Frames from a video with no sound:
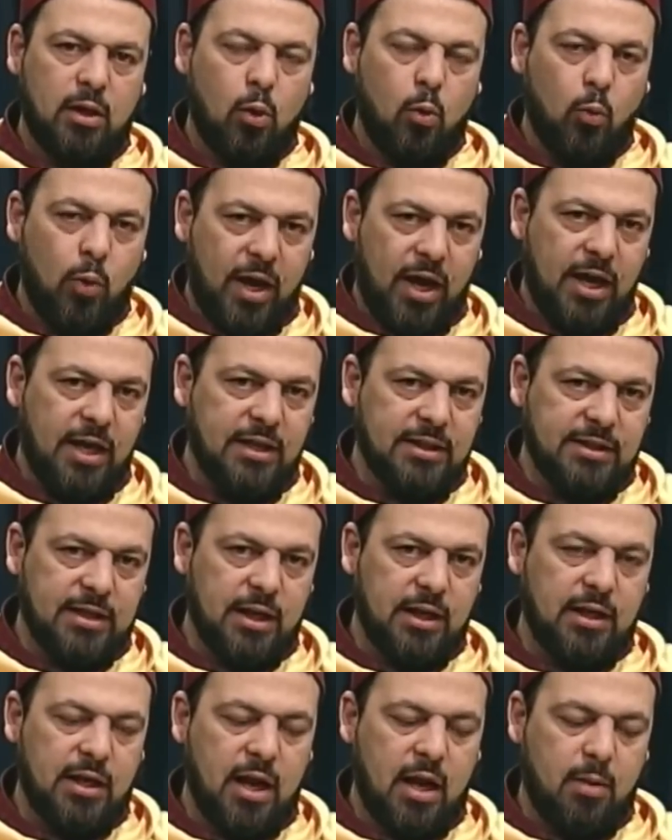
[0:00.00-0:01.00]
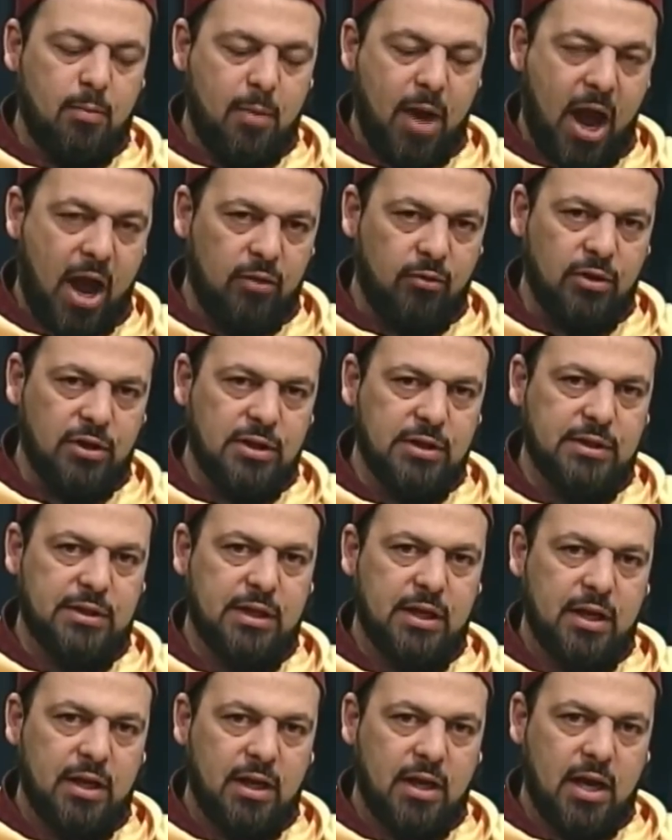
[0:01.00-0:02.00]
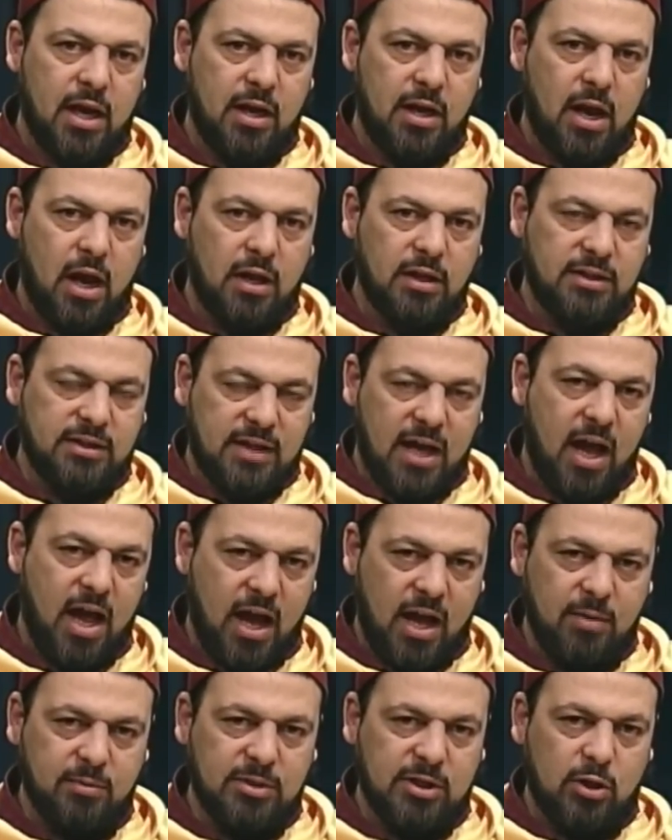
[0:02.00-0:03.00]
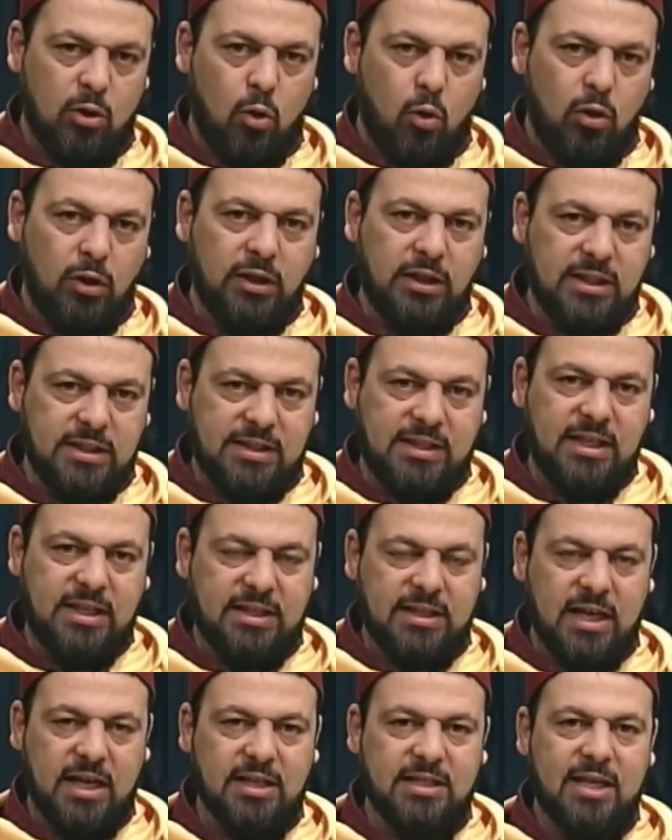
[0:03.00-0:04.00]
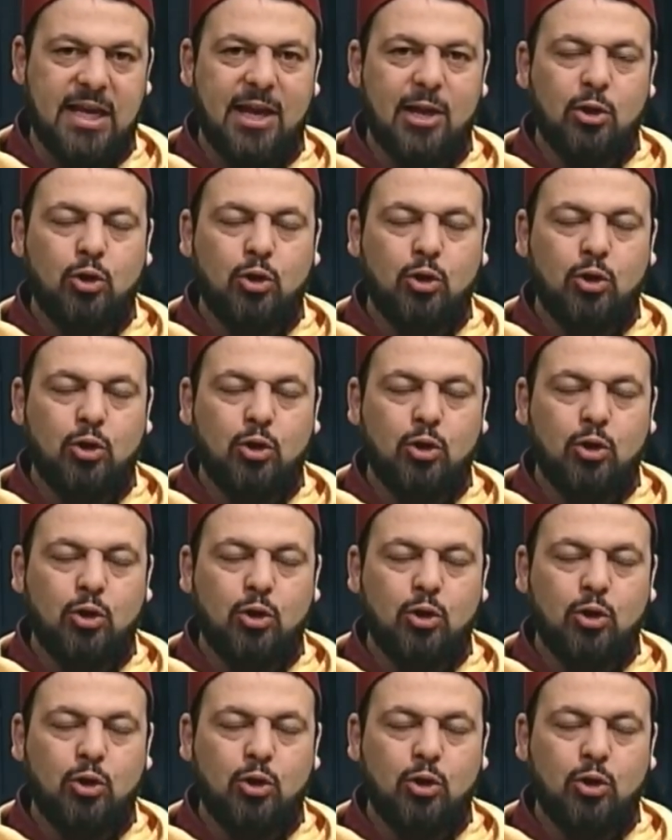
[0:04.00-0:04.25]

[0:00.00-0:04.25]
ways and, and manners and, and times and all these details.